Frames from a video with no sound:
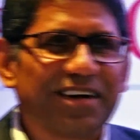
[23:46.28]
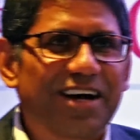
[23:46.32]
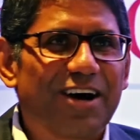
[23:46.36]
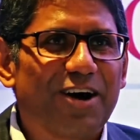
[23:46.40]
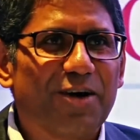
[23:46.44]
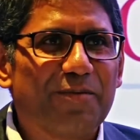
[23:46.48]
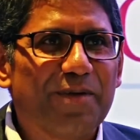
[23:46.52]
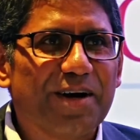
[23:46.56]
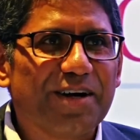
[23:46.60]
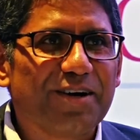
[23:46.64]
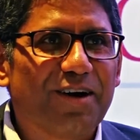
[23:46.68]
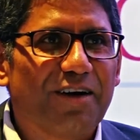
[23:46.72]

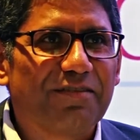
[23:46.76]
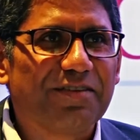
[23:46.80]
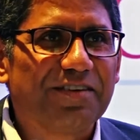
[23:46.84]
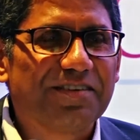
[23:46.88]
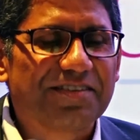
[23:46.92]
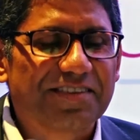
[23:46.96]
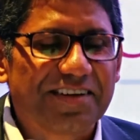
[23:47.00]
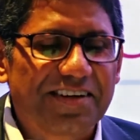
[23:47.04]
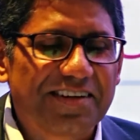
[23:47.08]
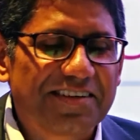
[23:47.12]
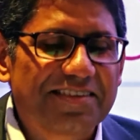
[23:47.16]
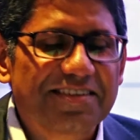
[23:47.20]
government
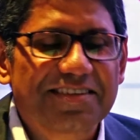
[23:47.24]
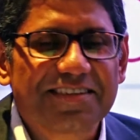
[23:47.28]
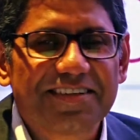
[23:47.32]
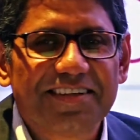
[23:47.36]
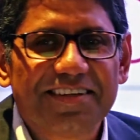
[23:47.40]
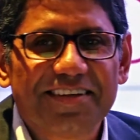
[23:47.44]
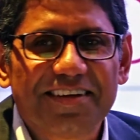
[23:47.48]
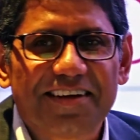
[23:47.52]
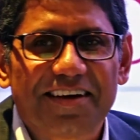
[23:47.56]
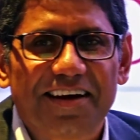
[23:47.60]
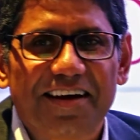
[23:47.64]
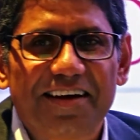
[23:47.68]
officers.
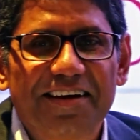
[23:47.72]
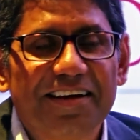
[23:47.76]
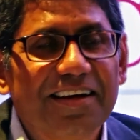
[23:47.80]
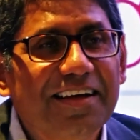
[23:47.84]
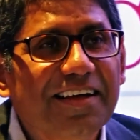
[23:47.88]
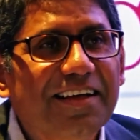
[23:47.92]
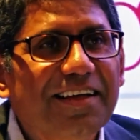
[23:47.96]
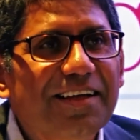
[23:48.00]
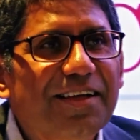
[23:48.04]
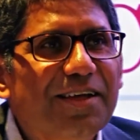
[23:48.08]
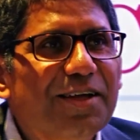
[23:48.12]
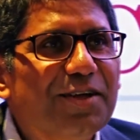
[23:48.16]
Right?
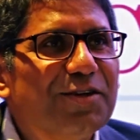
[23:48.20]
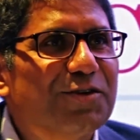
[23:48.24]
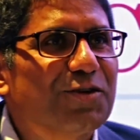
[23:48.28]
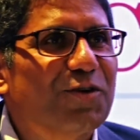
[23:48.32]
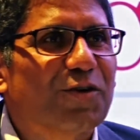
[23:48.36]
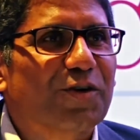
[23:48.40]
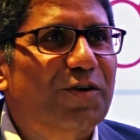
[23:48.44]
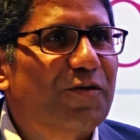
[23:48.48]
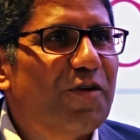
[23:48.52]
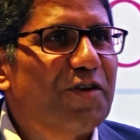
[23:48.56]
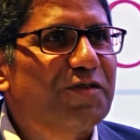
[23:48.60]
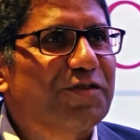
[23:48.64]

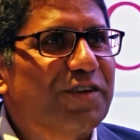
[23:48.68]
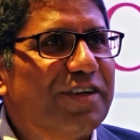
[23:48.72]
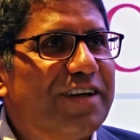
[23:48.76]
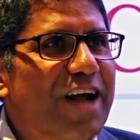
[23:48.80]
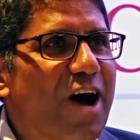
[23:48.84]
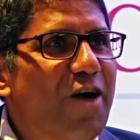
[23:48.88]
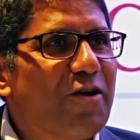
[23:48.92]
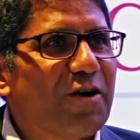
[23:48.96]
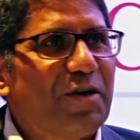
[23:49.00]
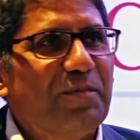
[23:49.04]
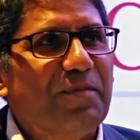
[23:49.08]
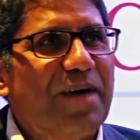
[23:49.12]
So question
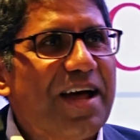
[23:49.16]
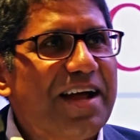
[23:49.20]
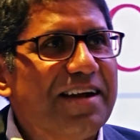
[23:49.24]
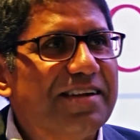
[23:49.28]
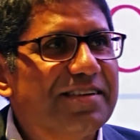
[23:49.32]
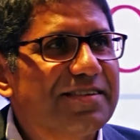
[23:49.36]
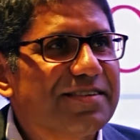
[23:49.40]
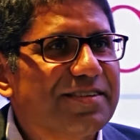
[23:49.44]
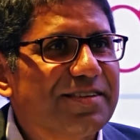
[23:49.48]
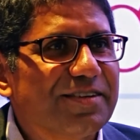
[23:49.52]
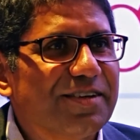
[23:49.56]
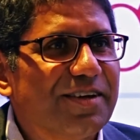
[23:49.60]
now
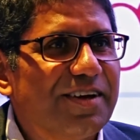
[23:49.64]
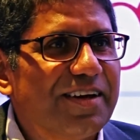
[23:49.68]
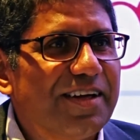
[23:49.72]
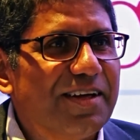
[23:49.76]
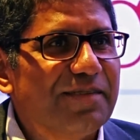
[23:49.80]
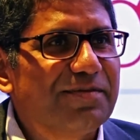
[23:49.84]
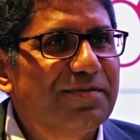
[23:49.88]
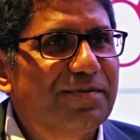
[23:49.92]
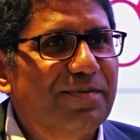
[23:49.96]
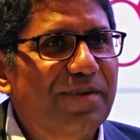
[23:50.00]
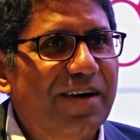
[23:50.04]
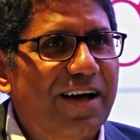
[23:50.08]
remains,
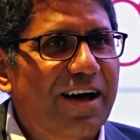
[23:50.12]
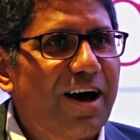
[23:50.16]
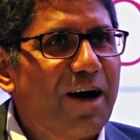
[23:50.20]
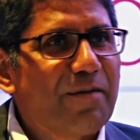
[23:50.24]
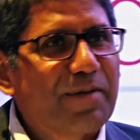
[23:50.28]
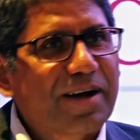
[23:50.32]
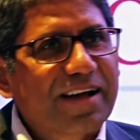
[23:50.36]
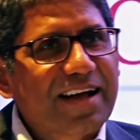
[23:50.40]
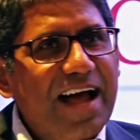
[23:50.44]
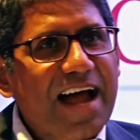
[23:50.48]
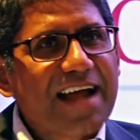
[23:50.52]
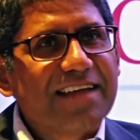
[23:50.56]
if
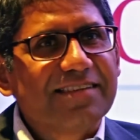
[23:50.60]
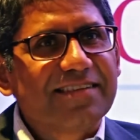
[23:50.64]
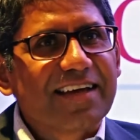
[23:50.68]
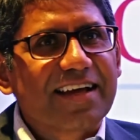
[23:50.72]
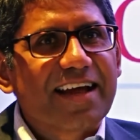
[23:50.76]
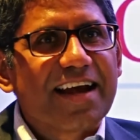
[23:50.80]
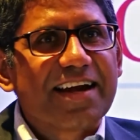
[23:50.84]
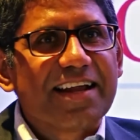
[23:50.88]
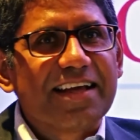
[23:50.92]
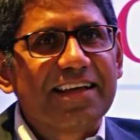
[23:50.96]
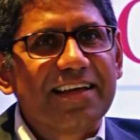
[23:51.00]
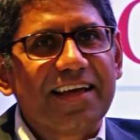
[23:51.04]
government guys are
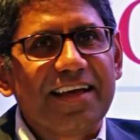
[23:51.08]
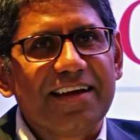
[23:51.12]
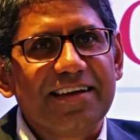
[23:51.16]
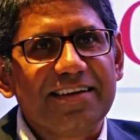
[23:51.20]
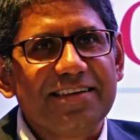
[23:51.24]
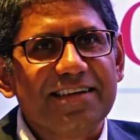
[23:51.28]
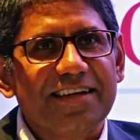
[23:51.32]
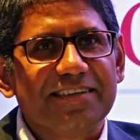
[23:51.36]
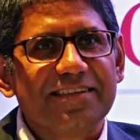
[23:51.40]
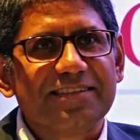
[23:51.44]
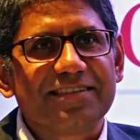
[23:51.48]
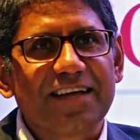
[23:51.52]
getting
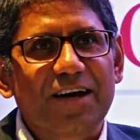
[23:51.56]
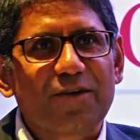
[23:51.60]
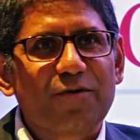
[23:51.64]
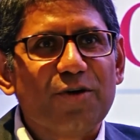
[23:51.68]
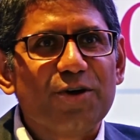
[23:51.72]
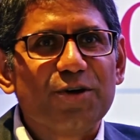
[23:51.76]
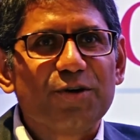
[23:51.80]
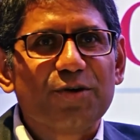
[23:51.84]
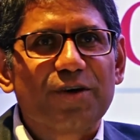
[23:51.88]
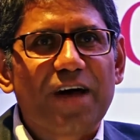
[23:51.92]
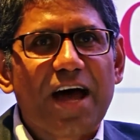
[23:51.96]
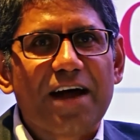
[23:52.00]
it, judges are
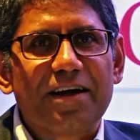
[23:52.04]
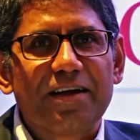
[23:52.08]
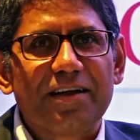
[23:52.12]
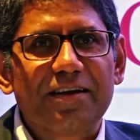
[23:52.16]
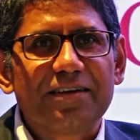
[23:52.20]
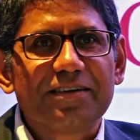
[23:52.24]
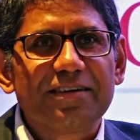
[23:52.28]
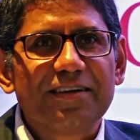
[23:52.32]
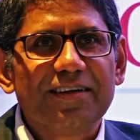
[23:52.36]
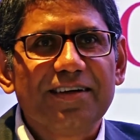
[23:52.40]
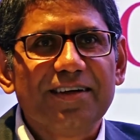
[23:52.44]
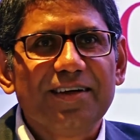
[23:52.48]
going to get
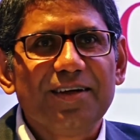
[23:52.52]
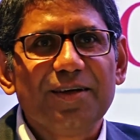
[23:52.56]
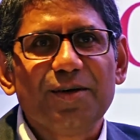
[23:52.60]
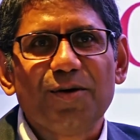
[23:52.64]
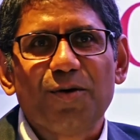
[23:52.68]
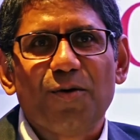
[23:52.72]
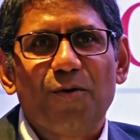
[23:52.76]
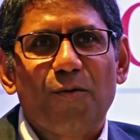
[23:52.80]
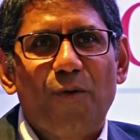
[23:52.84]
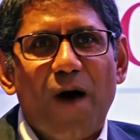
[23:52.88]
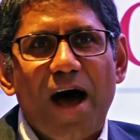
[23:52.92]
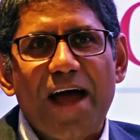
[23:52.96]
it,
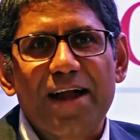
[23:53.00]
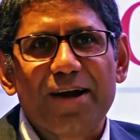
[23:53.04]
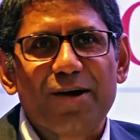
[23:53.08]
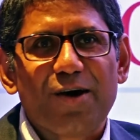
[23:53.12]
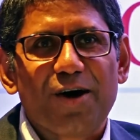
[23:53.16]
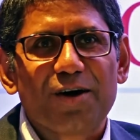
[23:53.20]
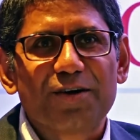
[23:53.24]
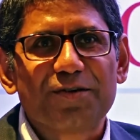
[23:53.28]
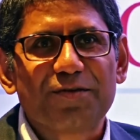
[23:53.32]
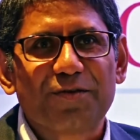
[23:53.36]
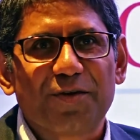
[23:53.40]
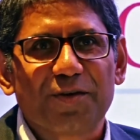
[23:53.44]
why
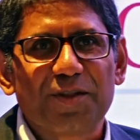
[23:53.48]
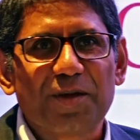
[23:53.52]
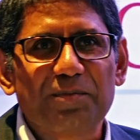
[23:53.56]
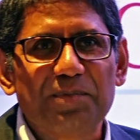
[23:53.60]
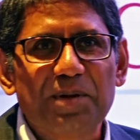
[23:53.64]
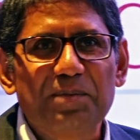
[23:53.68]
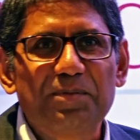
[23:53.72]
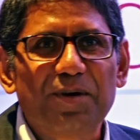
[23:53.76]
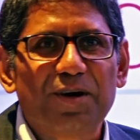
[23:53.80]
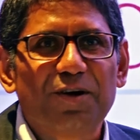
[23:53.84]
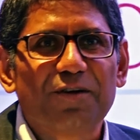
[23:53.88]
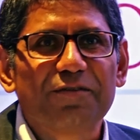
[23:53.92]
not for the
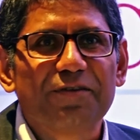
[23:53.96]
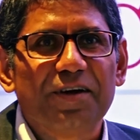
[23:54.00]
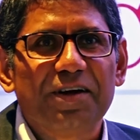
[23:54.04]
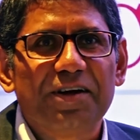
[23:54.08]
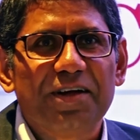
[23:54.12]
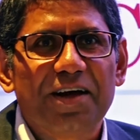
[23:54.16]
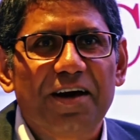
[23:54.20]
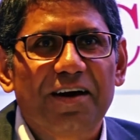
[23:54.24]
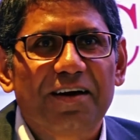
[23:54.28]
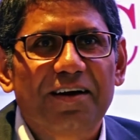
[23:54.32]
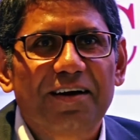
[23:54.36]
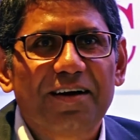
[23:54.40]
people of
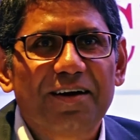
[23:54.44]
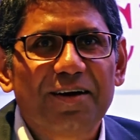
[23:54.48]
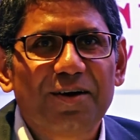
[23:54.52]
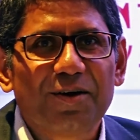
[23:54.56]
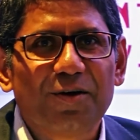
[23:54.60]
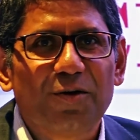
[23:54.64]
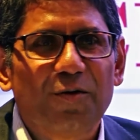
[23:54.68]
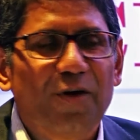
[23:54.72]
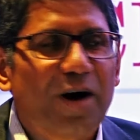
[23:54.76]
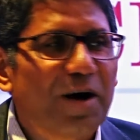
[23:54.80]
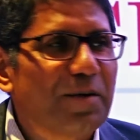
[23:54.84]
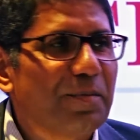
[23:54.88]
India
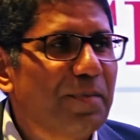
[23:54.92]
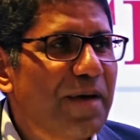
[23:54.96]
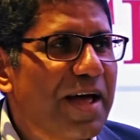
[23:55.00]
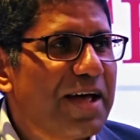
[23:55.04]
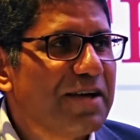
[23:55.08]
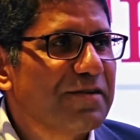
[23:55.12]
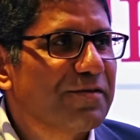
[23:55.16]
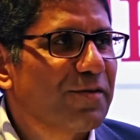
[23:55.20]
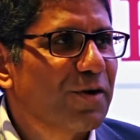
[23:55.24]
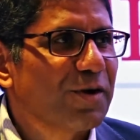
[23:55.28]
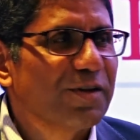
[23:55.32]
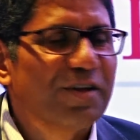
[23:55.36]
who are
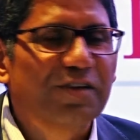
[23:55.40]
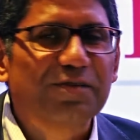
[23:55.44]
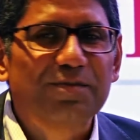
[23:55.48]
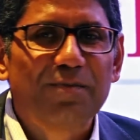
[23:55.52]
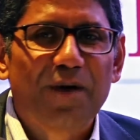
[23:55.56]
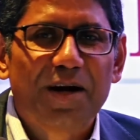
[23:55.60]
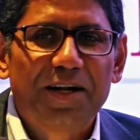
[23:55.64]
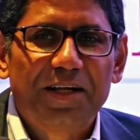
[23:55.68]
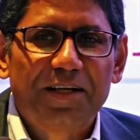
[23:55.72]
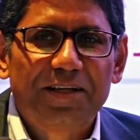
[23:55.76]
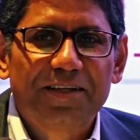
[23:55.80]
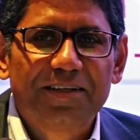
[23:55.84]
paying for this
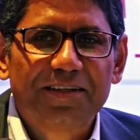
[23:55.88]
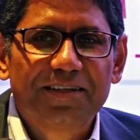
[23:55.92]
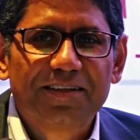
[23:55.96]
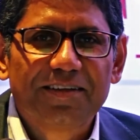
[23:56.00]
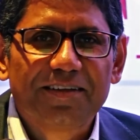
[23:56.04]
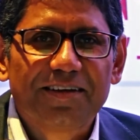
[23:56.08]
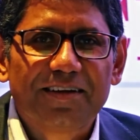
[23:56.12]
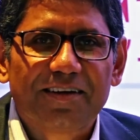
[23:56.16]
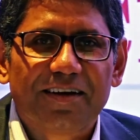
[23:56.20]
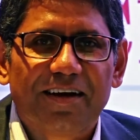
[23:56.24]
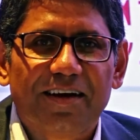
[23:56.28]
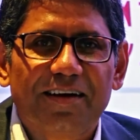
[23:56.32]
money?
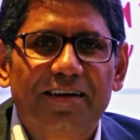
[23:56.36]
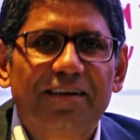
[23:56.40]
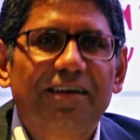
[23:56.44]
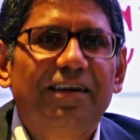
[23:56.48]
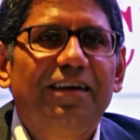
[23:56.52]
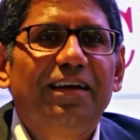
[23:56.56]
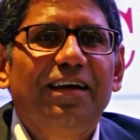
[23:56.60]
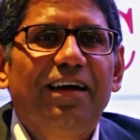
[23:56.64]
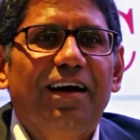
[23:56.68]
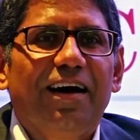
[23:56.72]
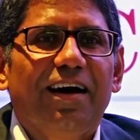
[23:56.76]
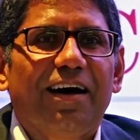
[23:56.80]
Right?
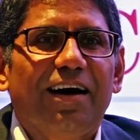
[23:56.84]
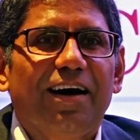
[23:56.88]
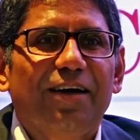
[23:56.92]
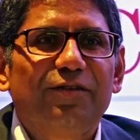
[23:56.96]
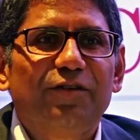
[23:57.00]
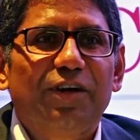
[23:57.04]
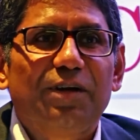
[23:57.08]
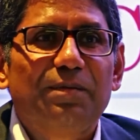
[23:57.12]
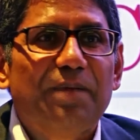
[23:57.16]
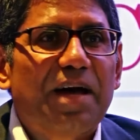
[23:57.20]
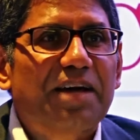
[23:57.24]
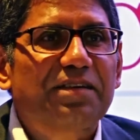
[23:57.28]

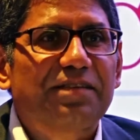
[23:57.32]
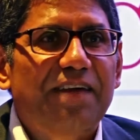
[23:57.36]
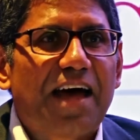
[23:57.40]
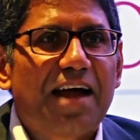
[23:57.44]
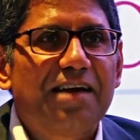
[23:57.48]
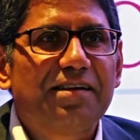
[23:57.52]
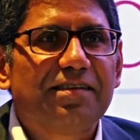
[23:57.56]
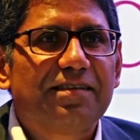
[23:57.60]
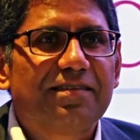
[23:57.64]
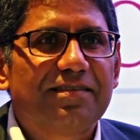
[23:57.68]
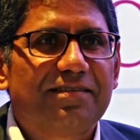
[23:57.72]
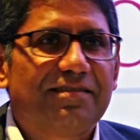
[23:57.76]
So it makes
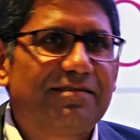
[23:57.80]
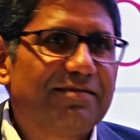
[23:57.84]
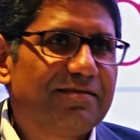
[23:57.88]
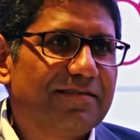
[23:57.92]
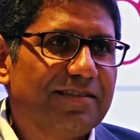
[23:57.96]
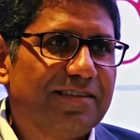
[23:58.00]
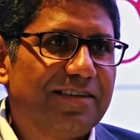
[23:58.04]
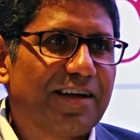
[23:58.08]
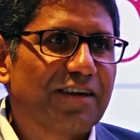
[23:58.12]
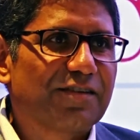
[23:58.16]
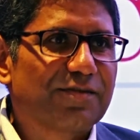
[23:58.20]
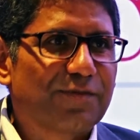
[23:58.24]
sense
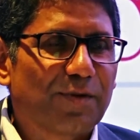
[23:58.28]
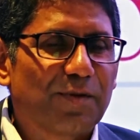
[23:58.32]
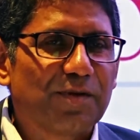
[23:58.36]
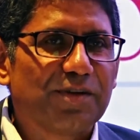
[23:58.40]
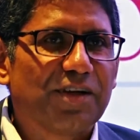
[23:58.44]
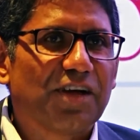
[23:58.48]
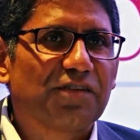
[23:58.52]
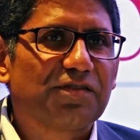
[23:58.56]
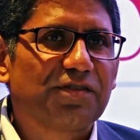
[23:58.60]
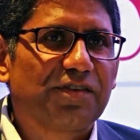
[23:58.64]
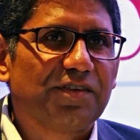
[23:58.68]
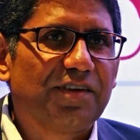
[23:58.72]
just from the
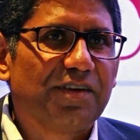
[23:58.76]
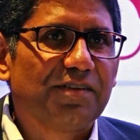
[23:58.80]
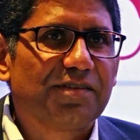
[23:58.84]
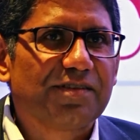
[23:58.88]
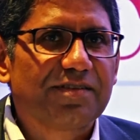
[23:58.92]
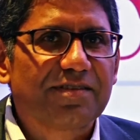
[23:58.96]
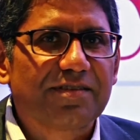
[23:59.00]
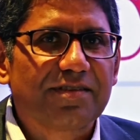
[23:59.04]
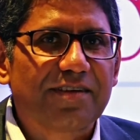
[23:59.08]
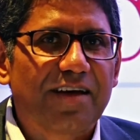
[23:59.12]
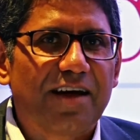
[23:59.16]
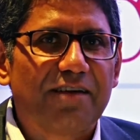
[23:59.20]

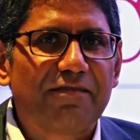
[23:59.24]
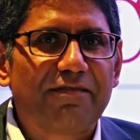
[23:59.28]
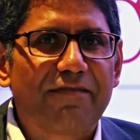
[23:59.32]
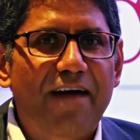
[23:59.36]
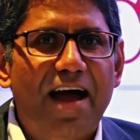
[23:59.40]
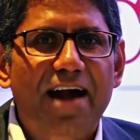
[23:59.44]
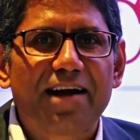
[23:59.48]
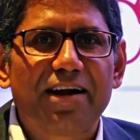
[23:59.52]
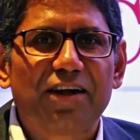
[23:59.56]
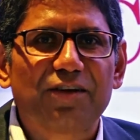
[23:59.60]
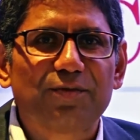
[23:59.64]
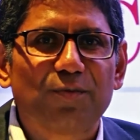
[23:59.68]
justice and
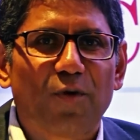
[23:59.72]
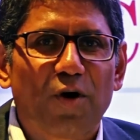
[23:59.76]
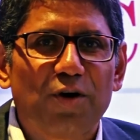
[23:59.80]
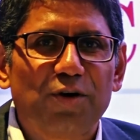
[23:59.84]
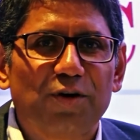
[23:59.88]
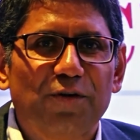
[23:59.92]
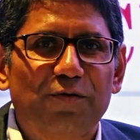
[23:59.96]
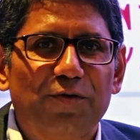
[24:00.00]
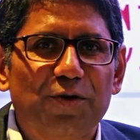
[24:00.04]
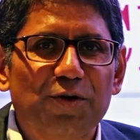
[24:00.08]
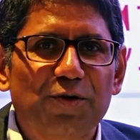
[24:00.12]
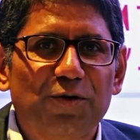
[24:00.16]
fairness
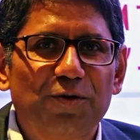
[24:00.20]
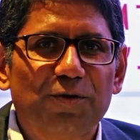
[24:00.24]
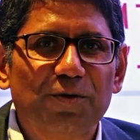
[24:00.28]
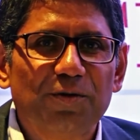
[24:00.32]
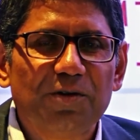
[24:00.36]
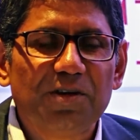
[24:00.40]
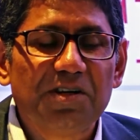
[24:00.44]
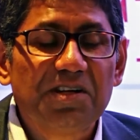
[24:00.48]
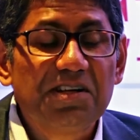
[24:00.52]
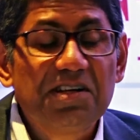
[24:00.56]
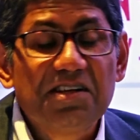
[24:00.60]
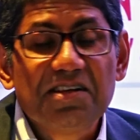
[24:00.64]
point of view